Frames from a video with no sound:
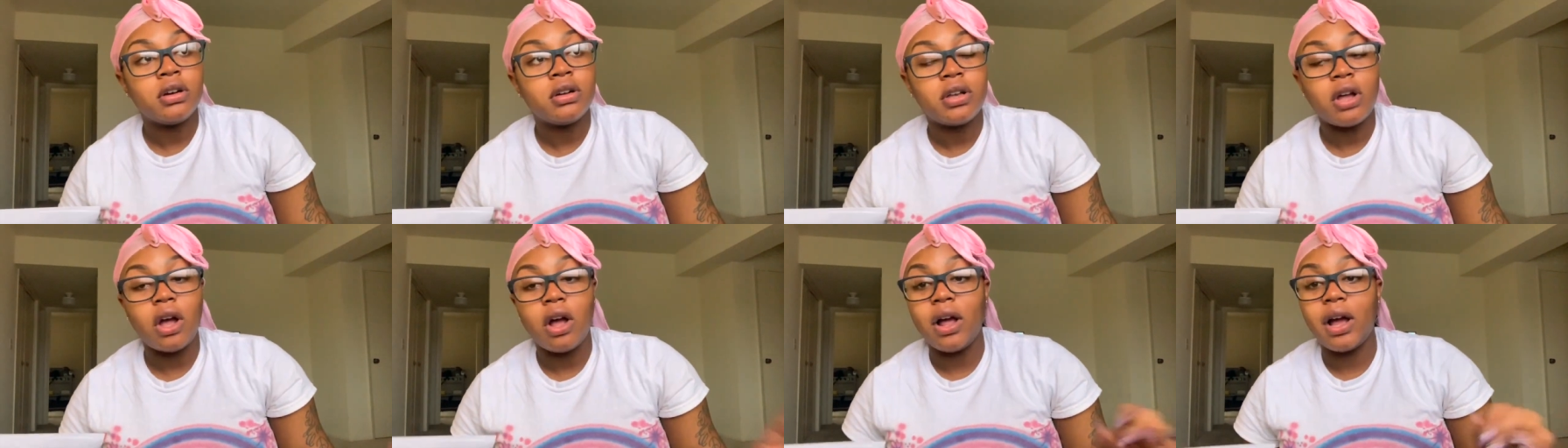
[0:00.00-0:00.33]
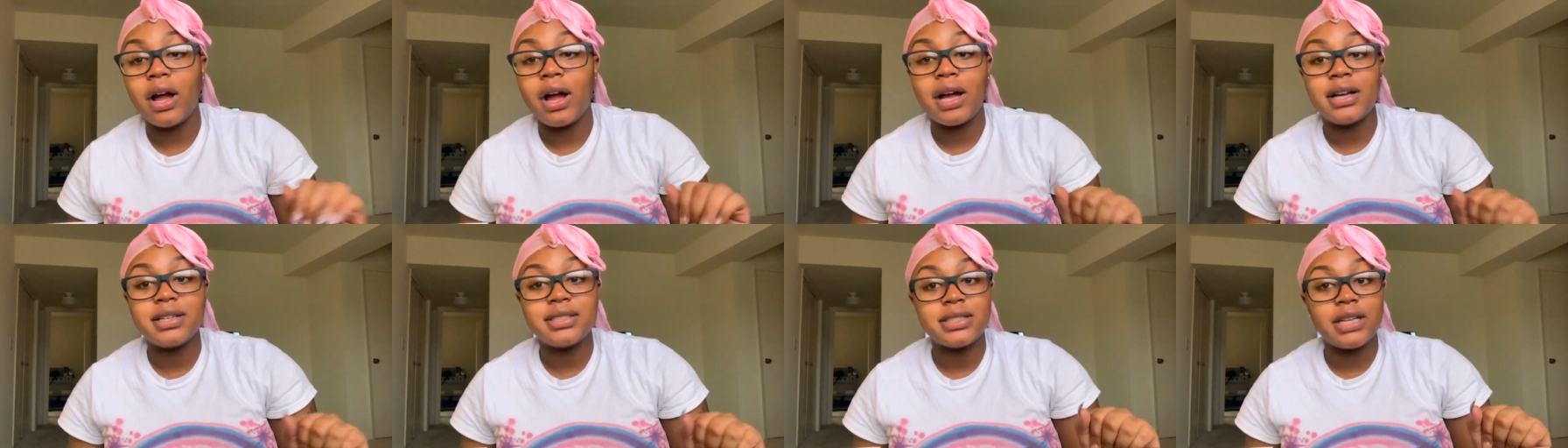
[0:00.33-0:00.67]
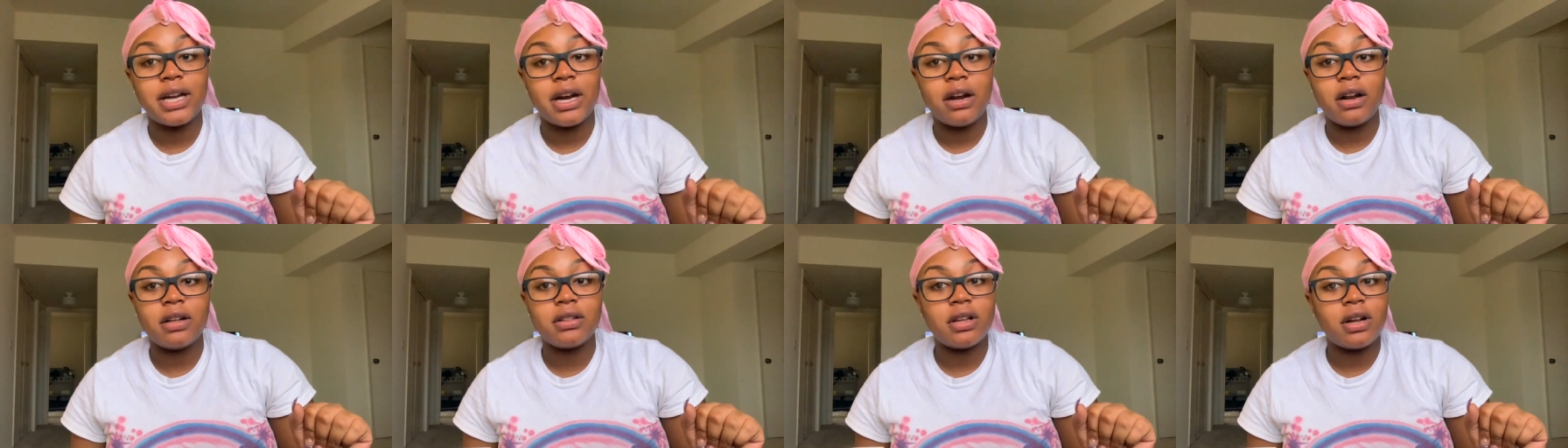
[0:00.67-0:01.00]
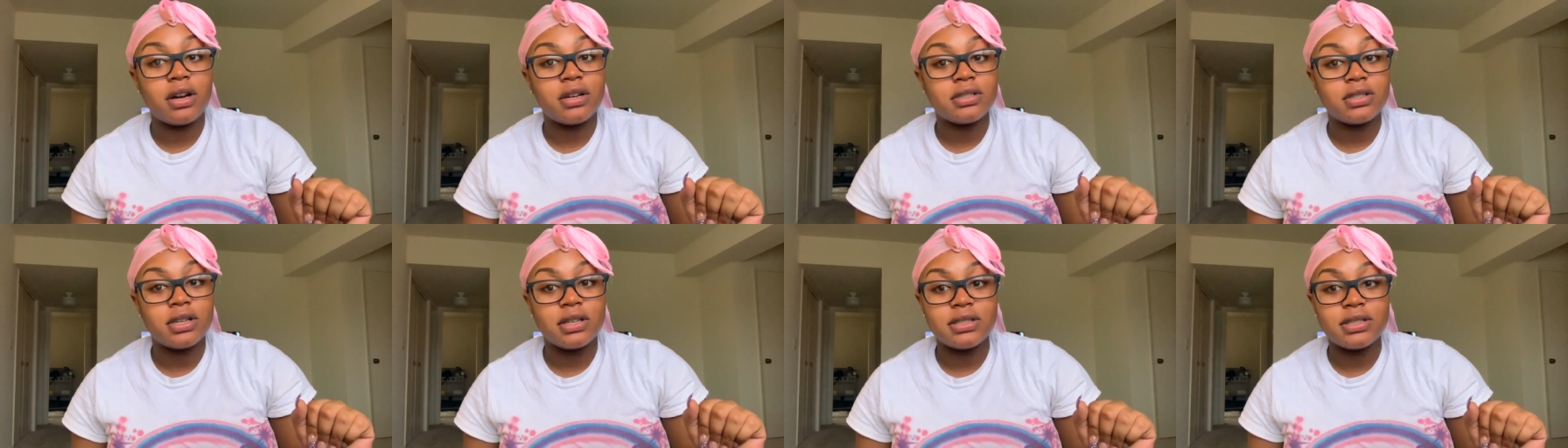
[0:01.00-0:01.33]
Y'all, I got scared. I
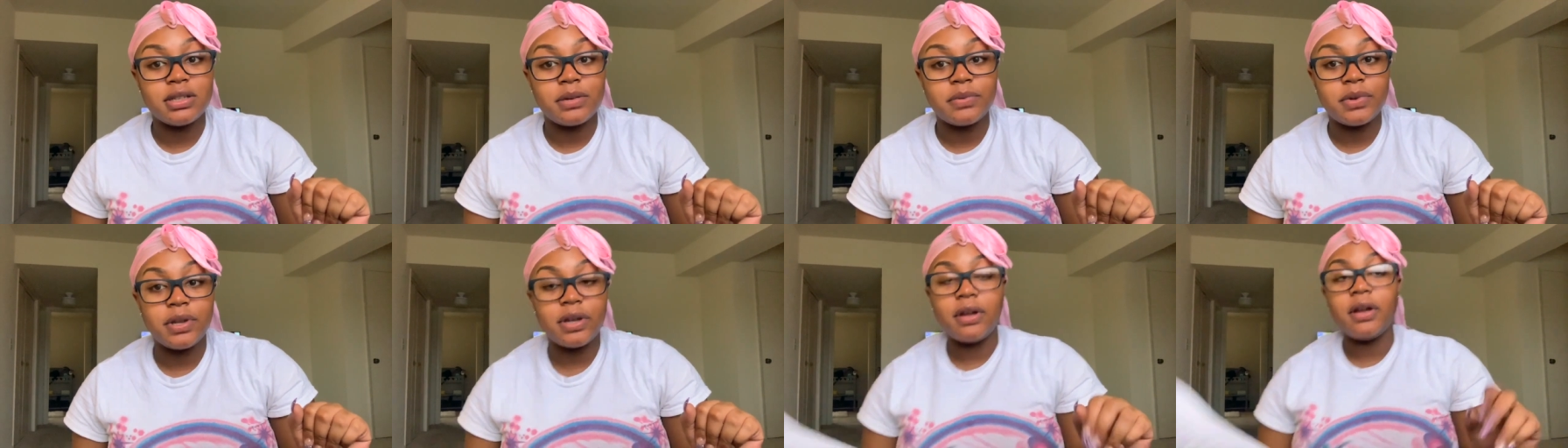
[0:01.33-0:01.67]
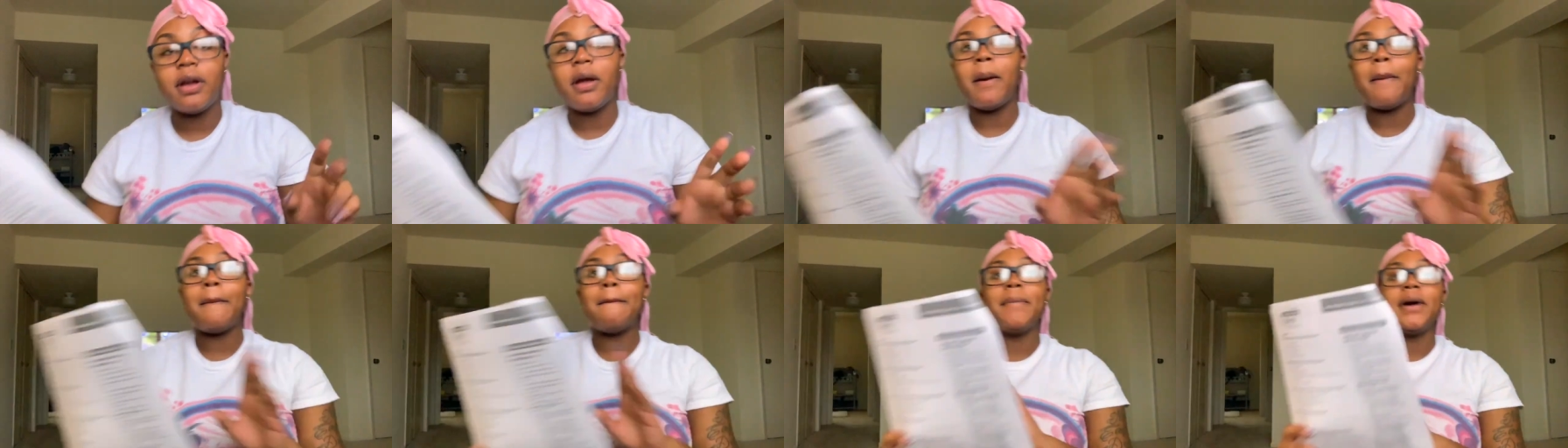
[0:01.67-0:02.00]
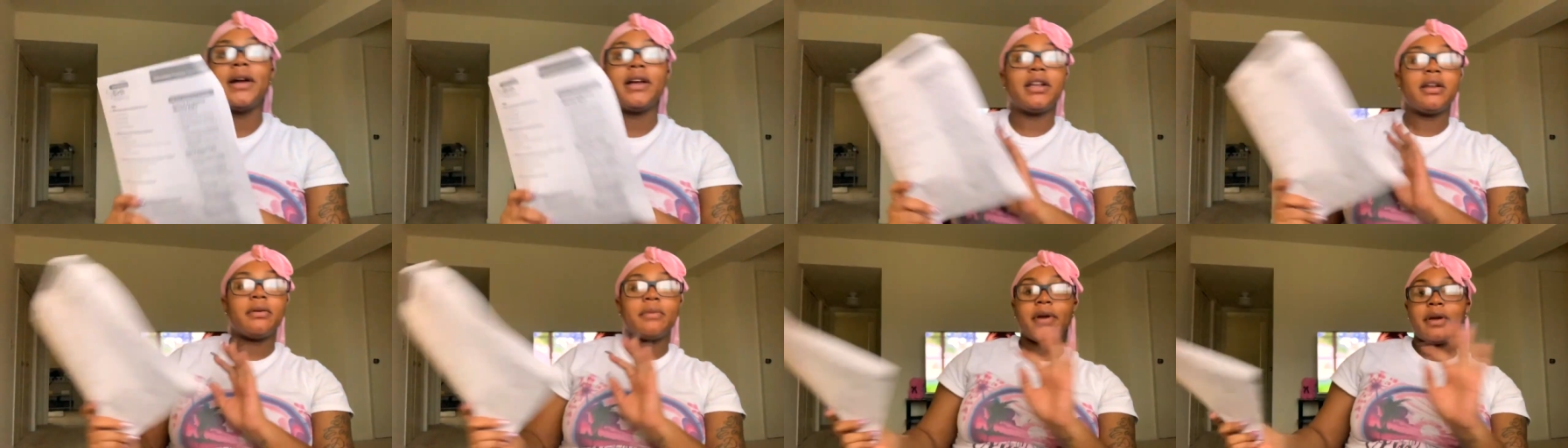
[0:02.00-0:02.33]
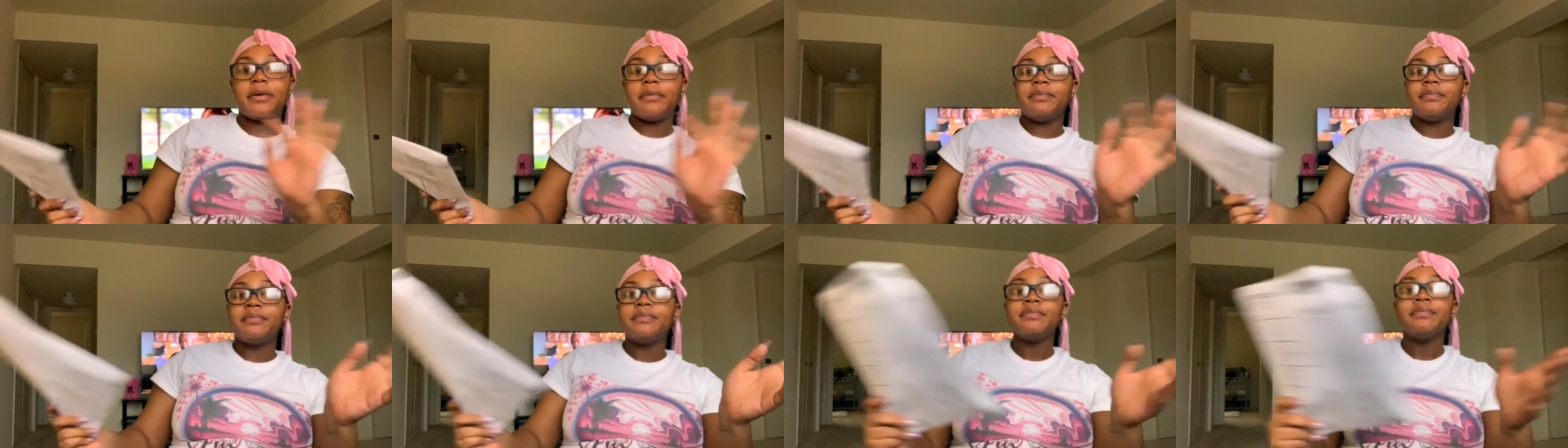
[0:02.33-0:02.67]
thought I saw something. But
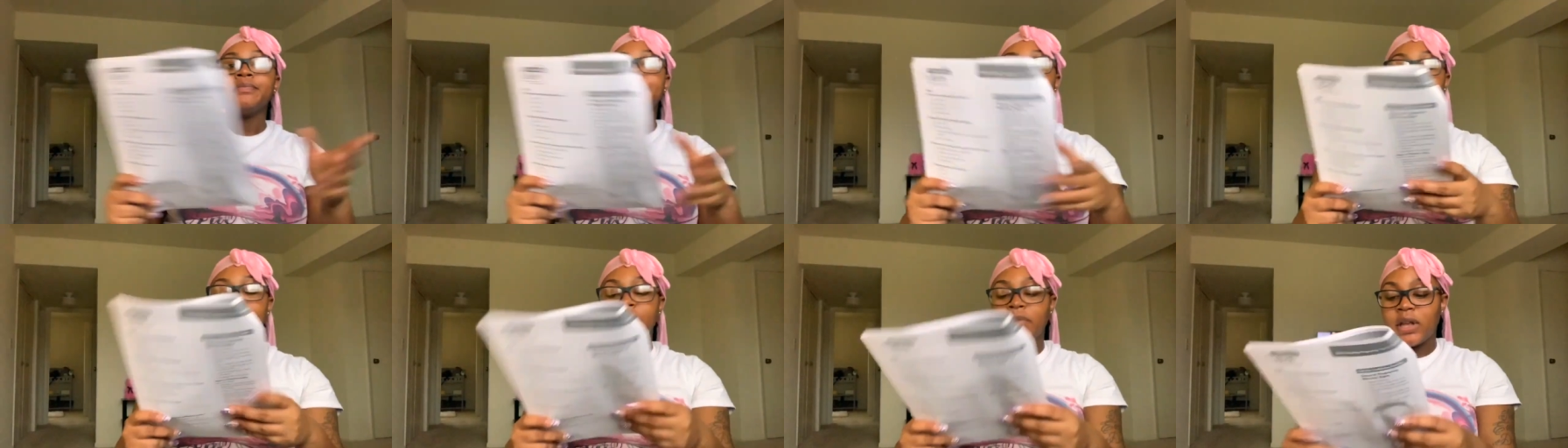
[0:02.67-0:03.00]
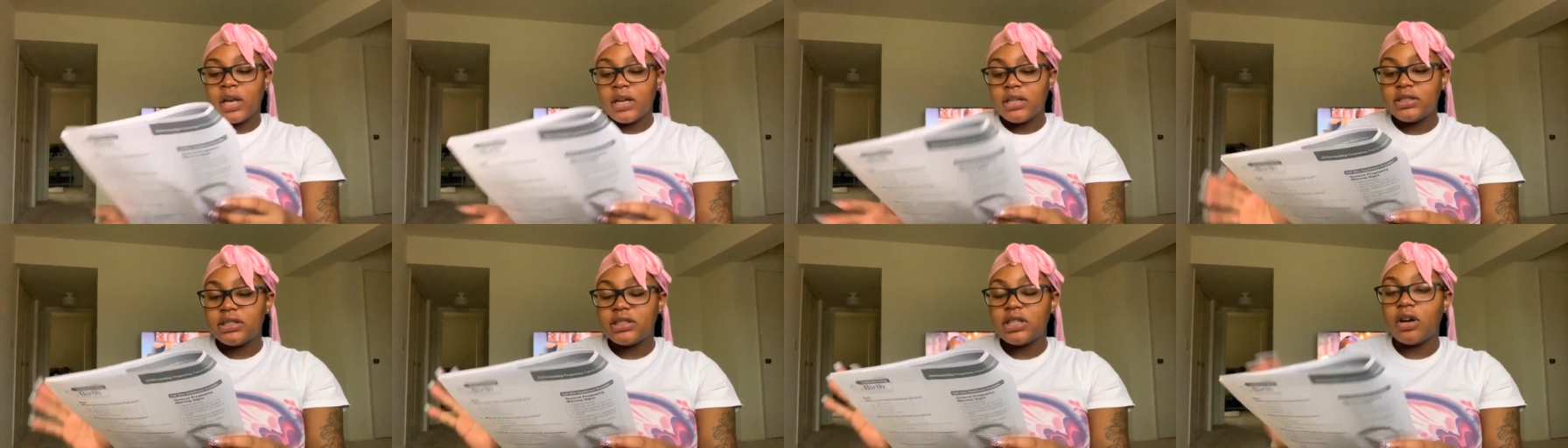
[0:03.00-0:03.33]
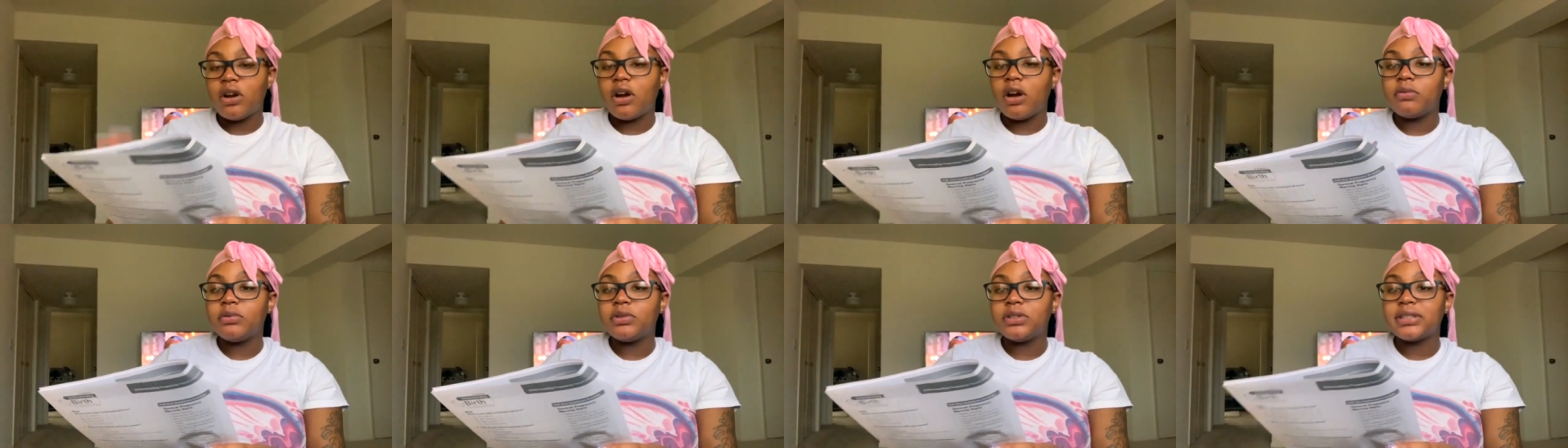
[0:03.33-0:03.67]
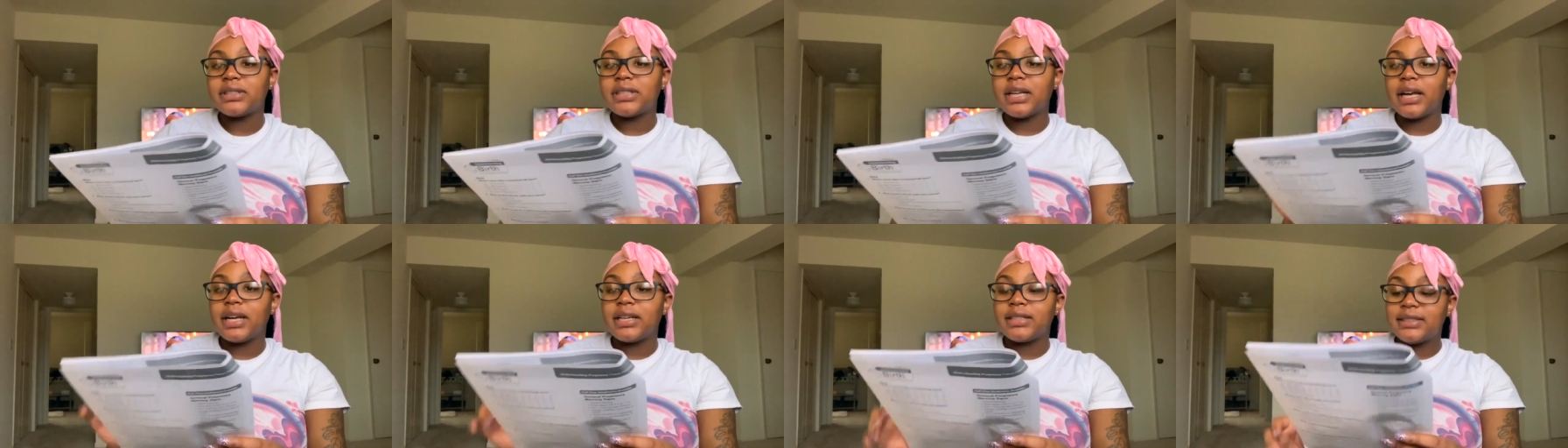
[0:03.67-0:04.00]
anyway, so I'm
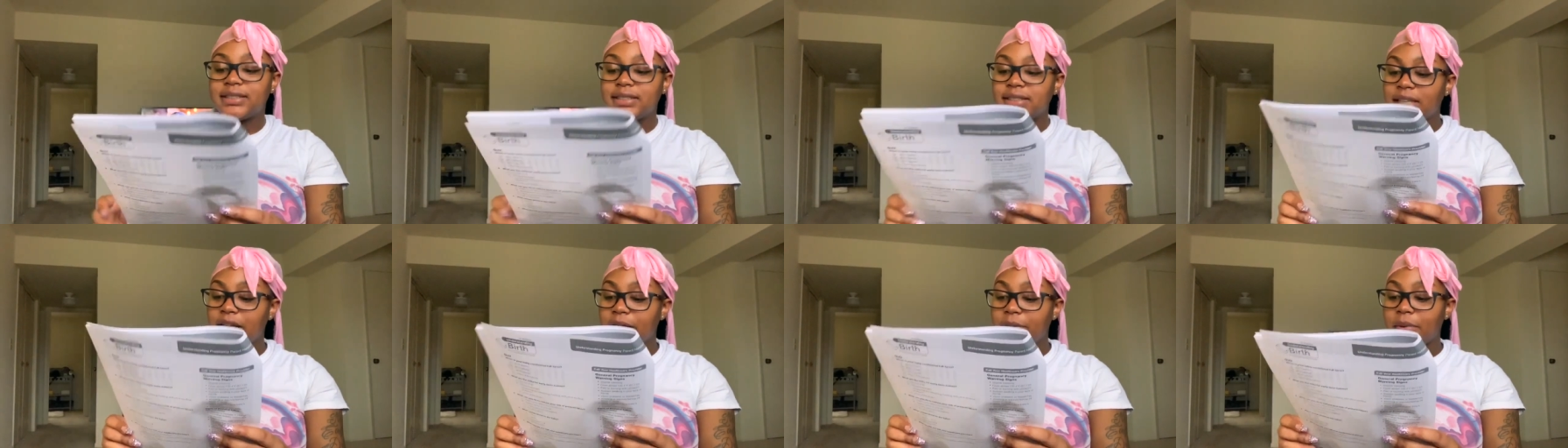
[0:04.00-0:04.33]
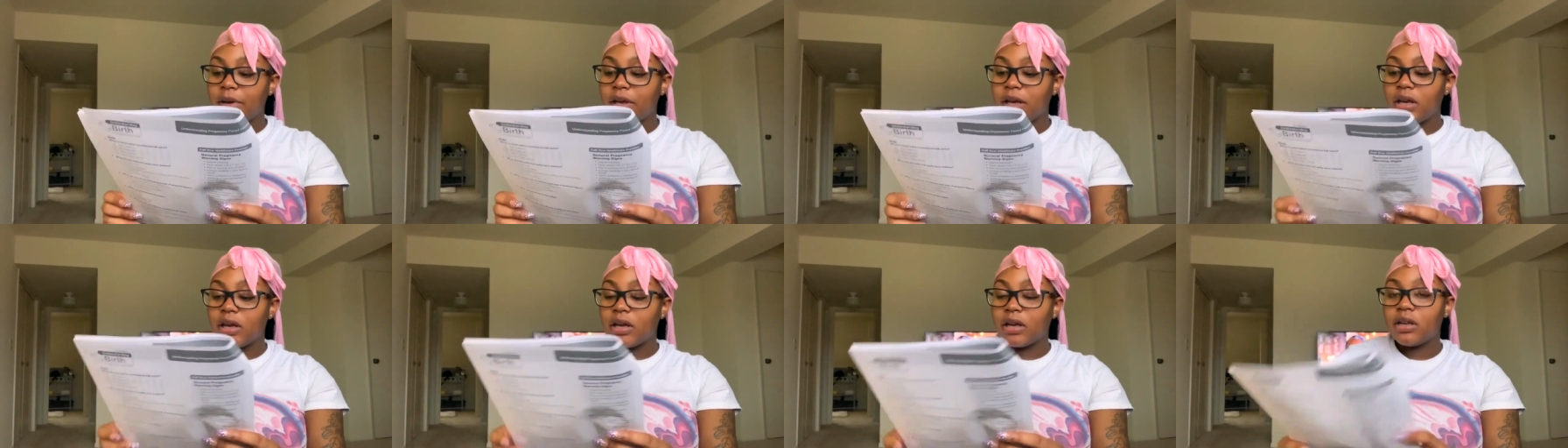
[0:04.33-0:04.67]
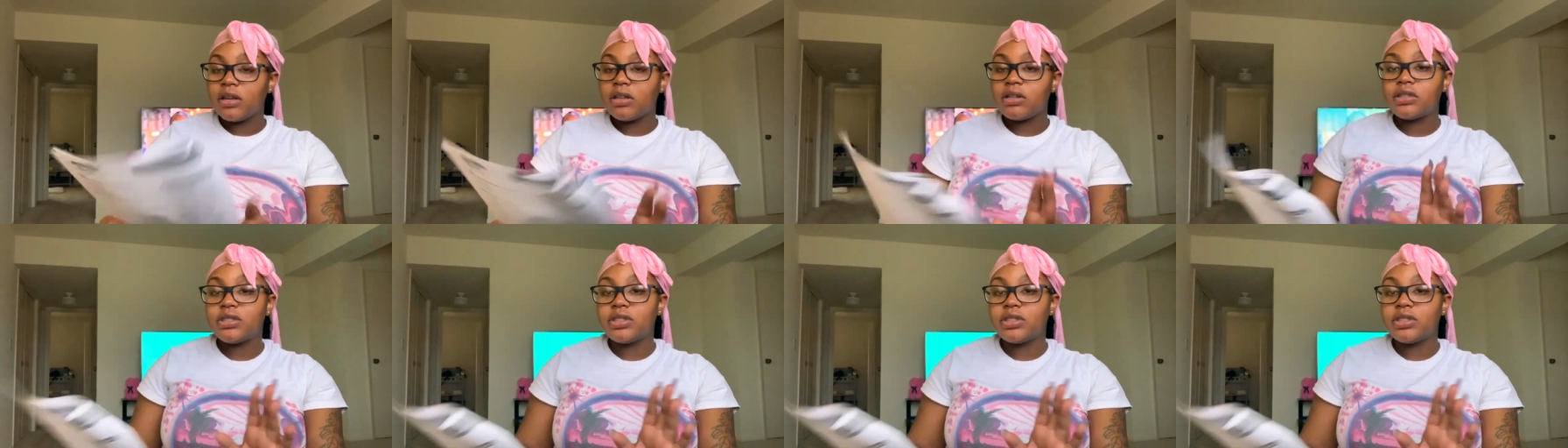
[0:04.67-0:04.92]
just like skimming.